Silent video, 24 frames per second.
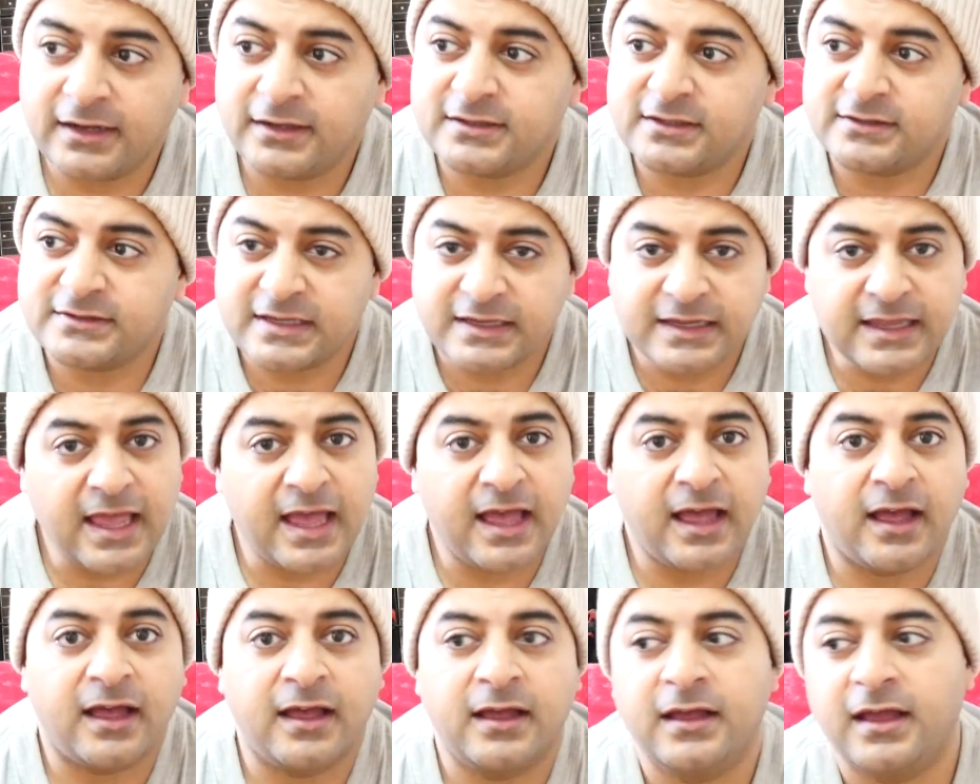So I was like,
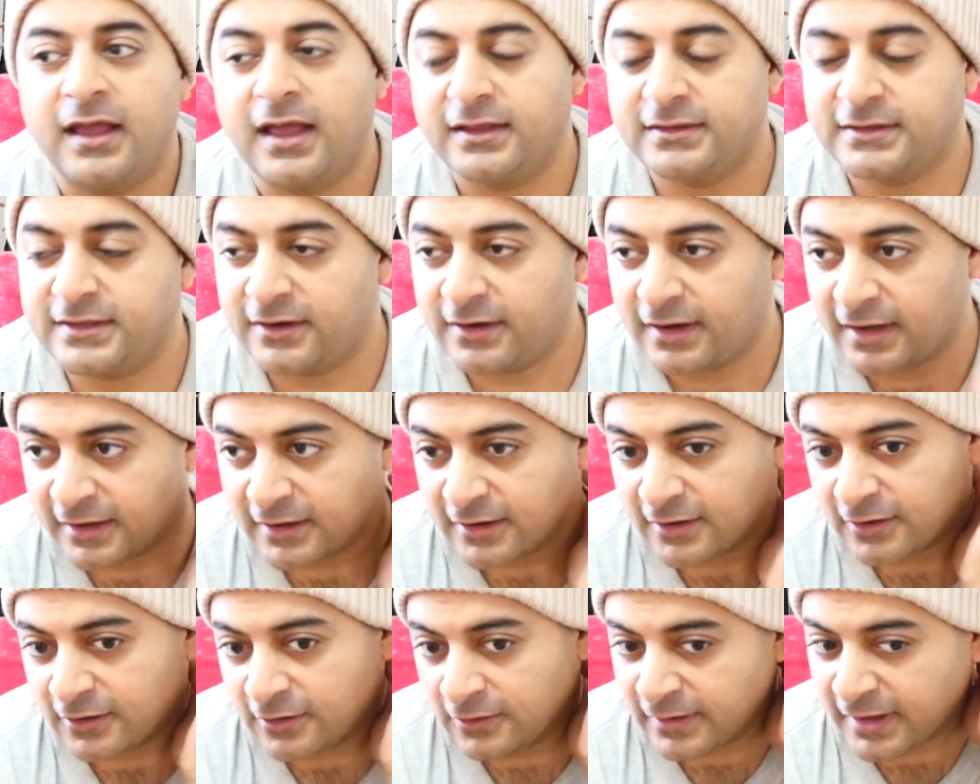yeah. And they're like,
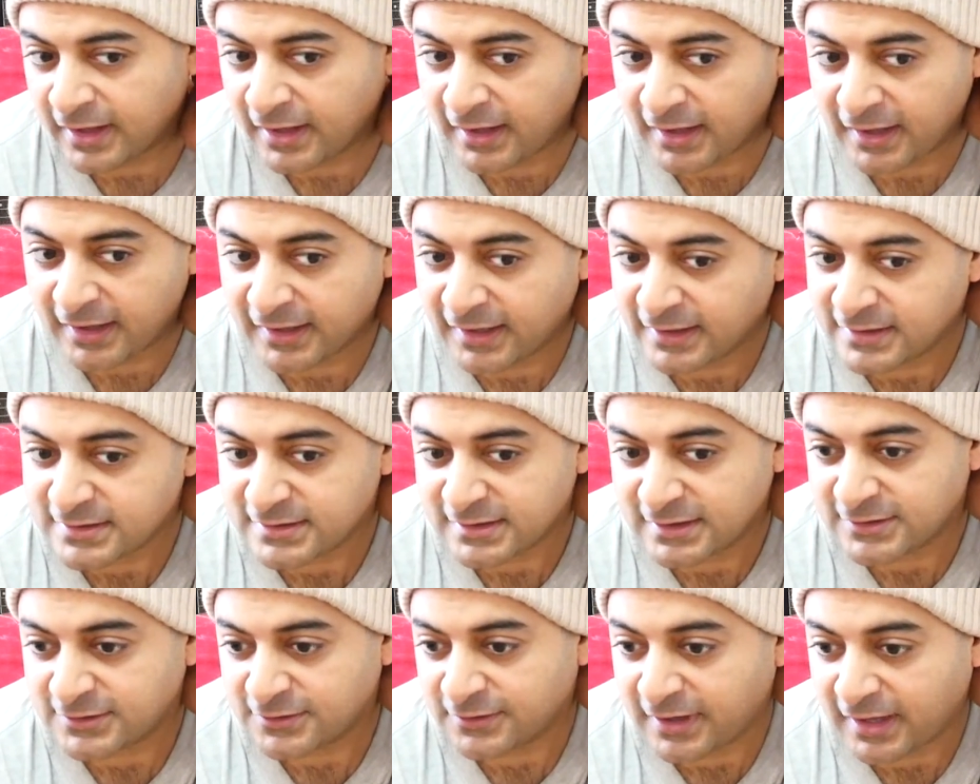okay, I guess
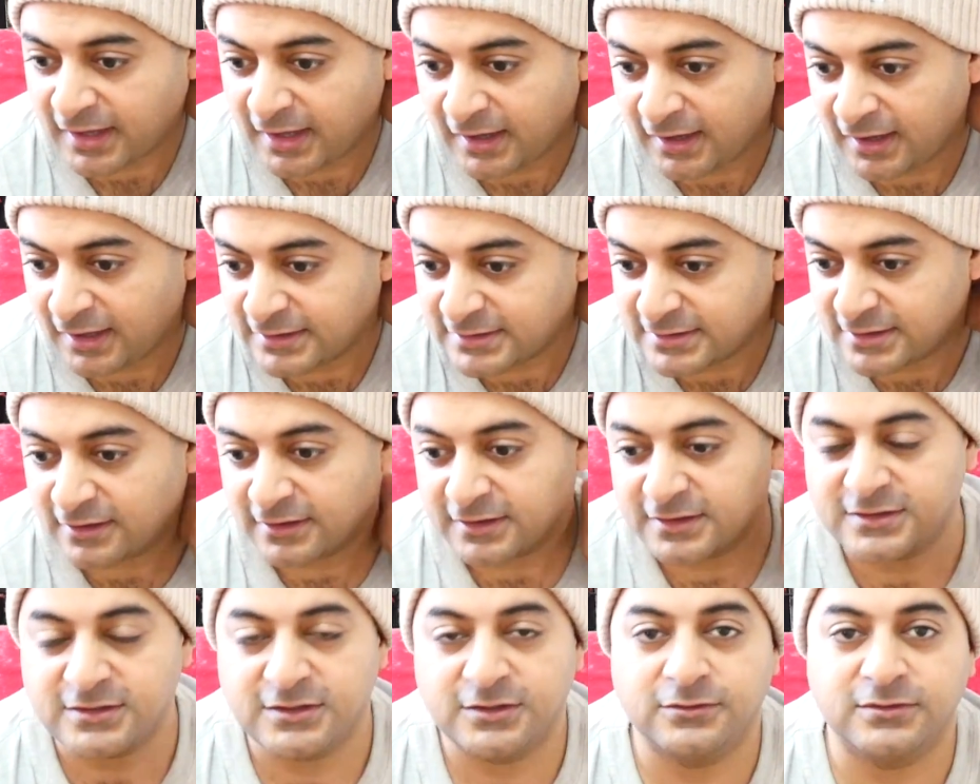that's okay as
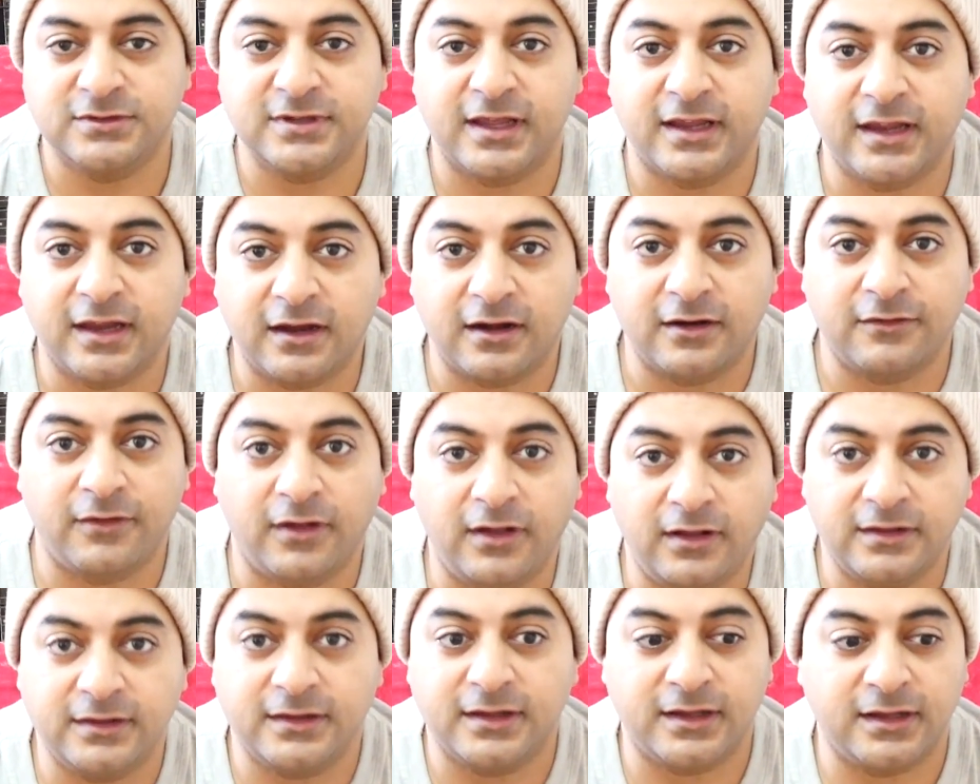long as you take care of
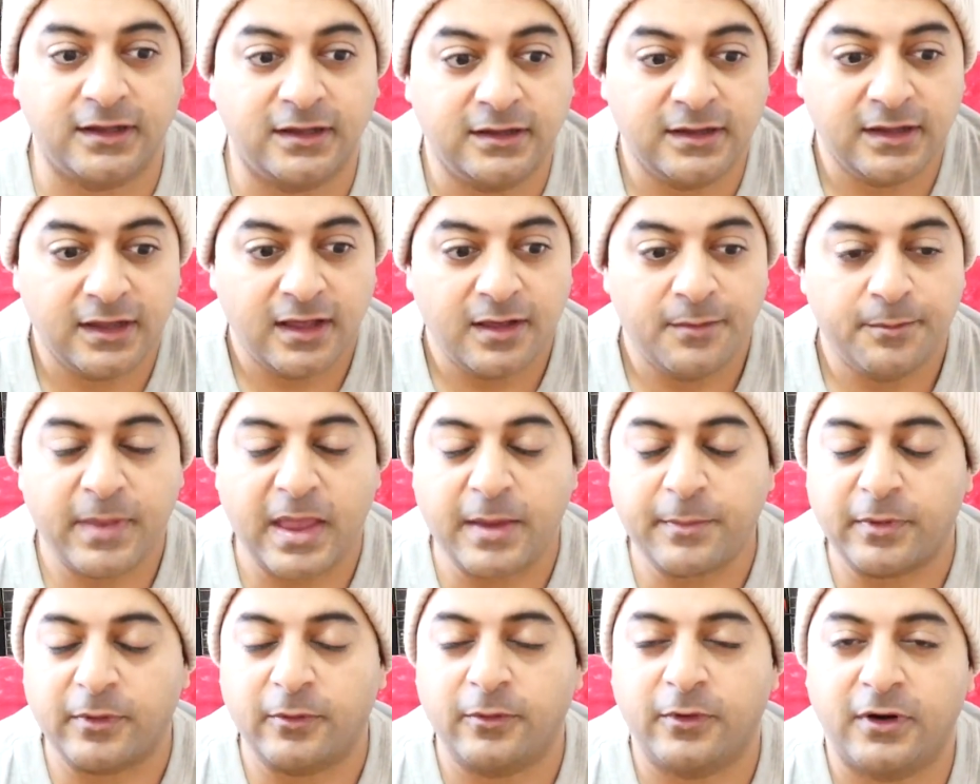all the
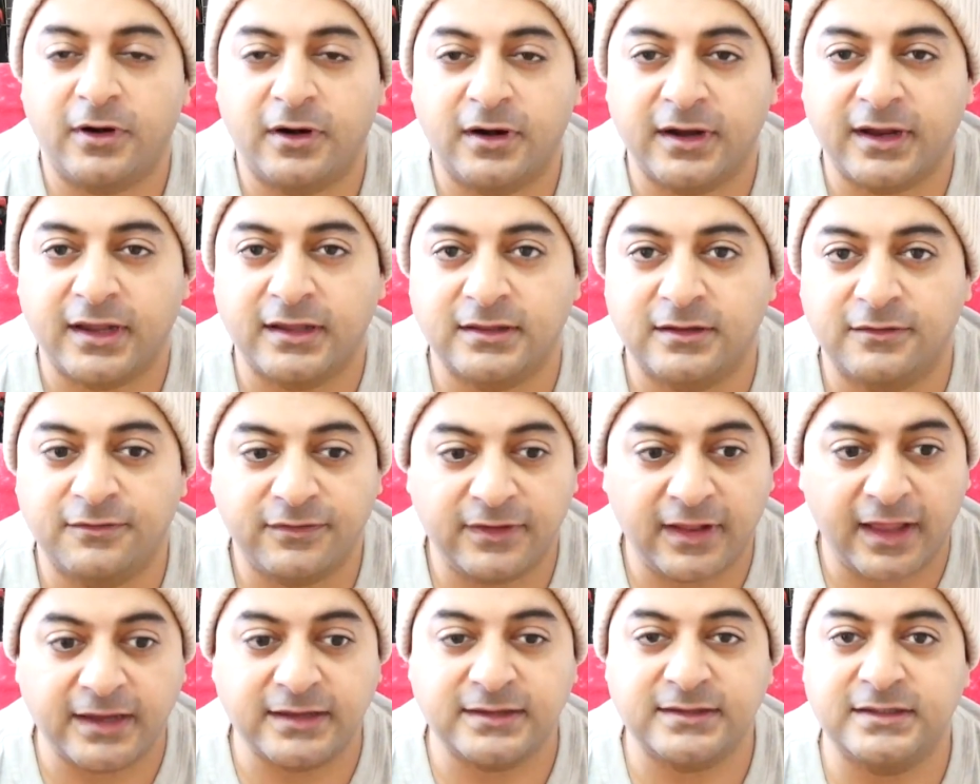paperwork and the
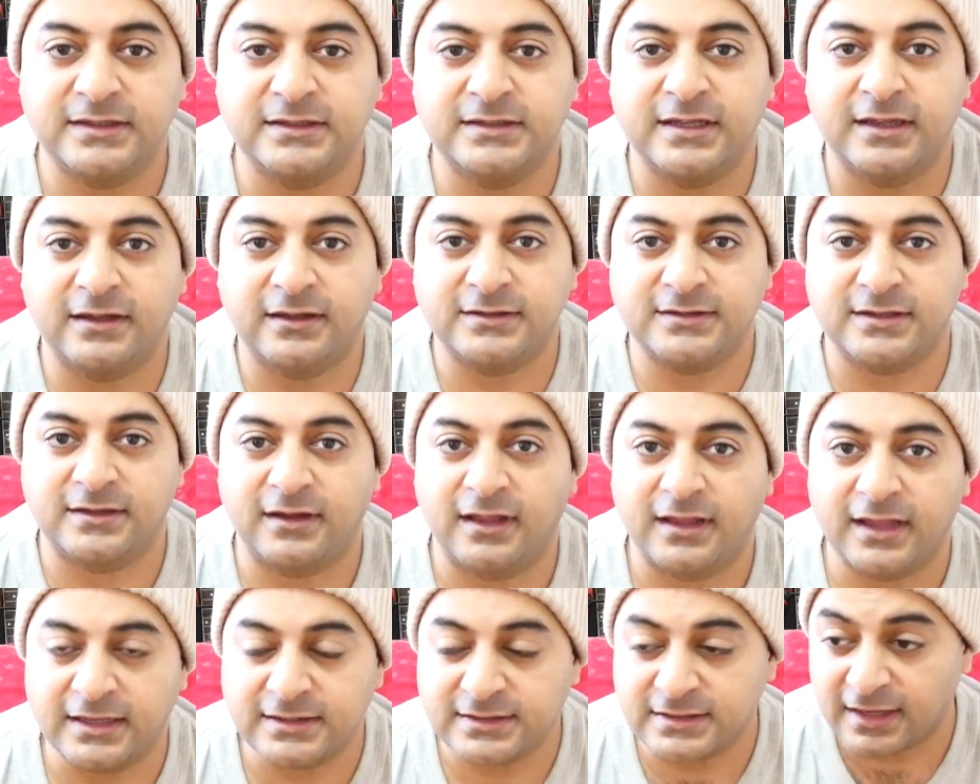flight details and
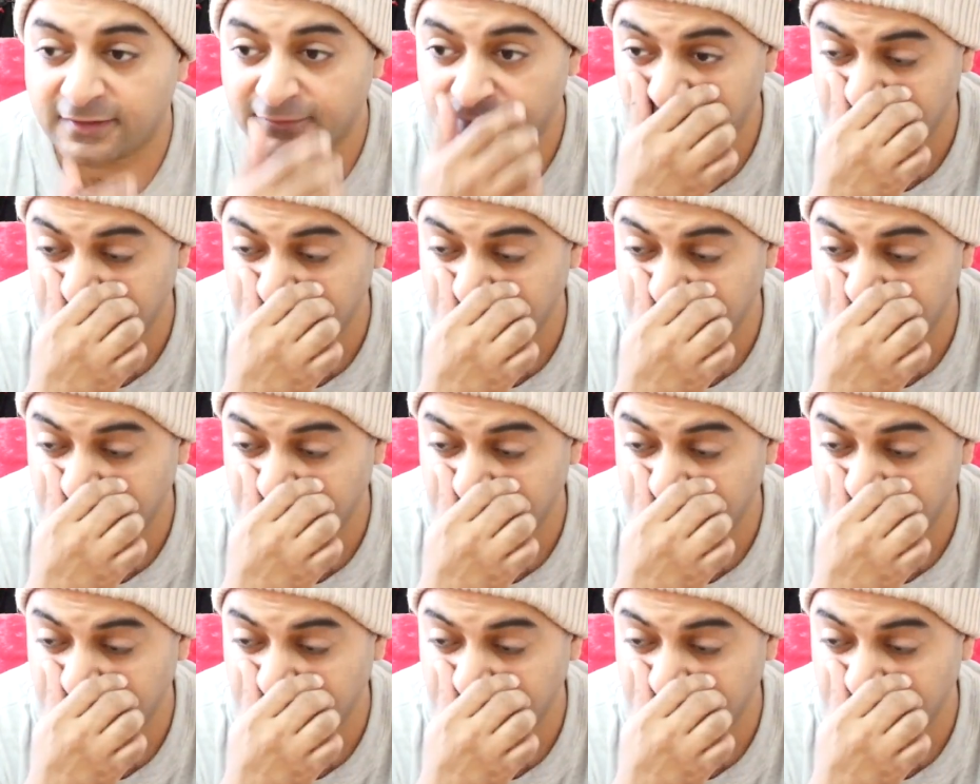all that stuff,